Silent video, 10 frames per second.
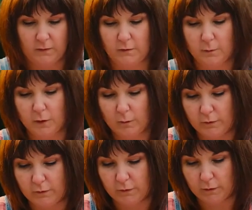So you might
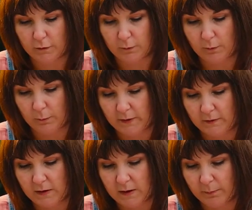want to,
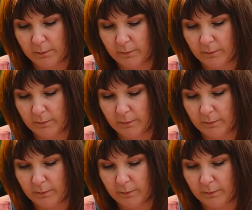when the